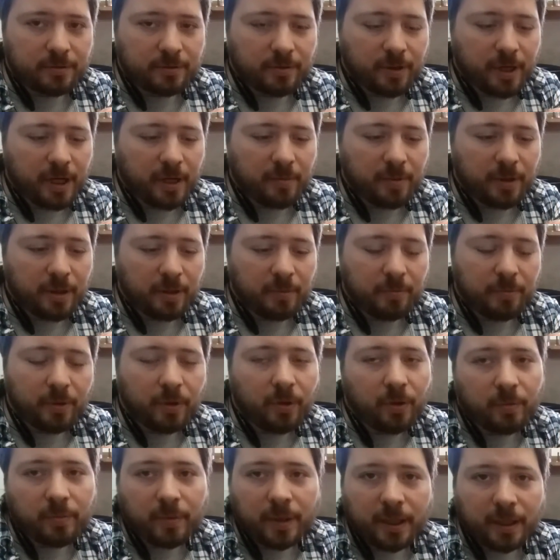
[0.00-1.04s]
grabbing the
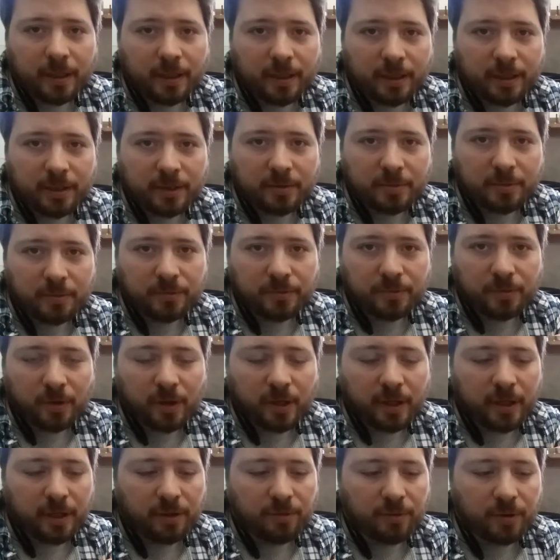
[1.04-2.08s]
bulb on this before
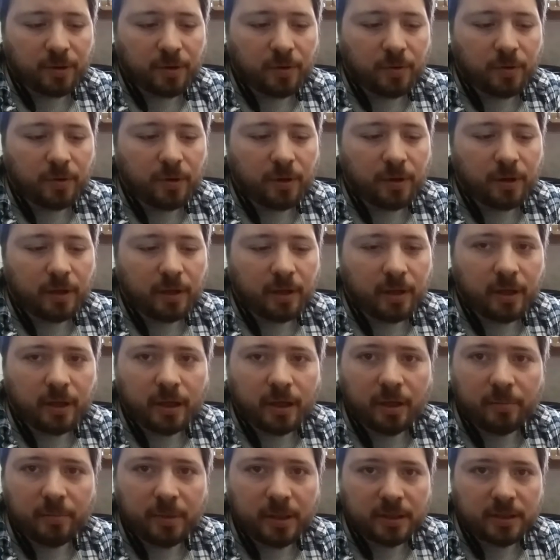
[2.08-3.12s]
I hit record,
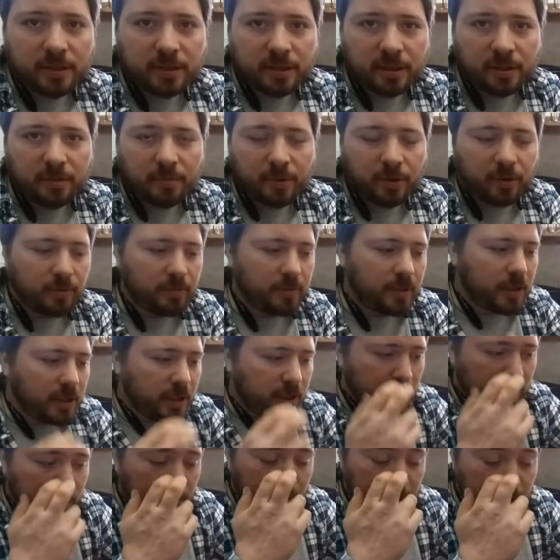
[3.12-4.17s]
and I busted the bulb.
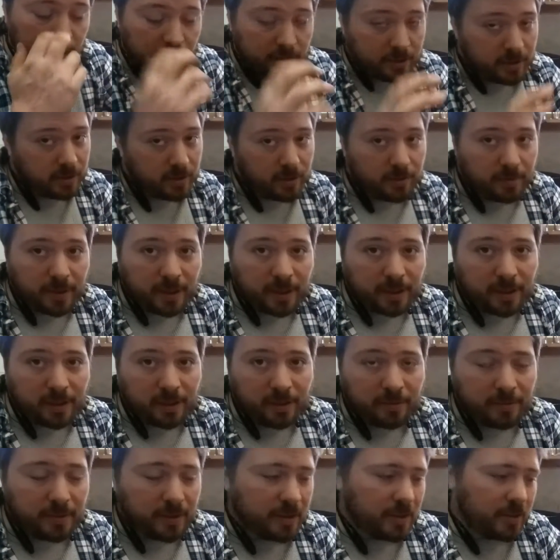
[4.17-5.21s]
It's no big
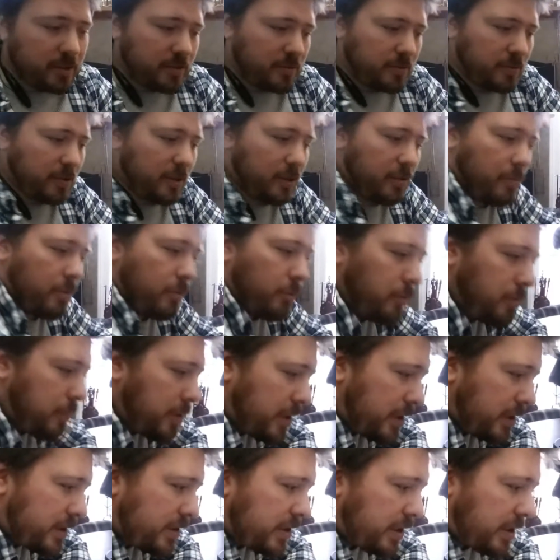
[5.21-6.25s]
deal because we're going to be
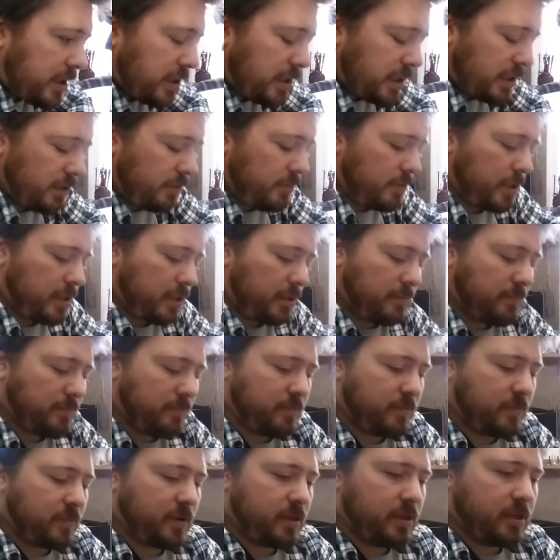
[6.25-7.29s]
replacing it anyway.
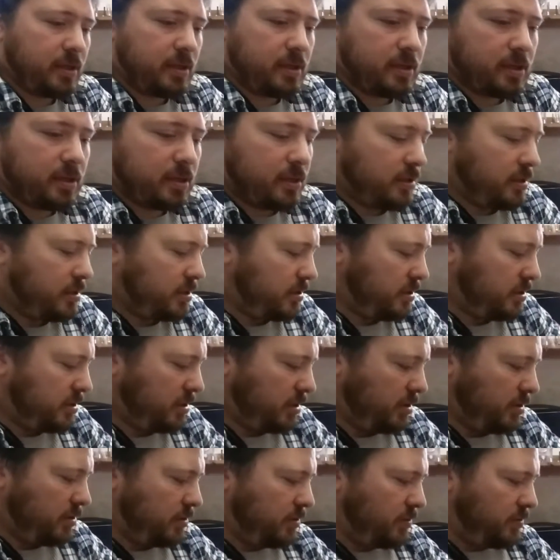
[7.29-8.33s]

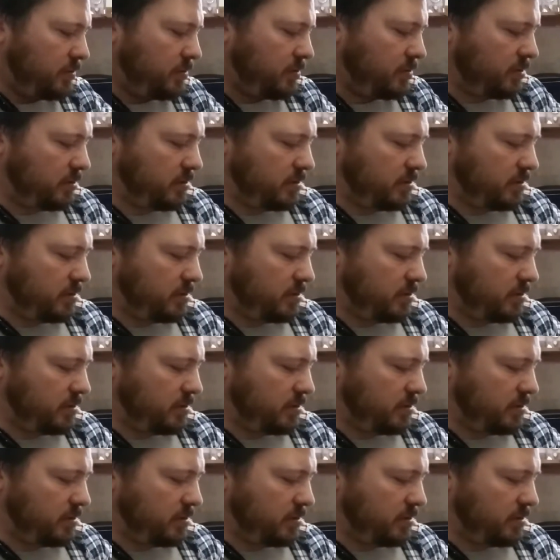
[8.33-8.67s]
So,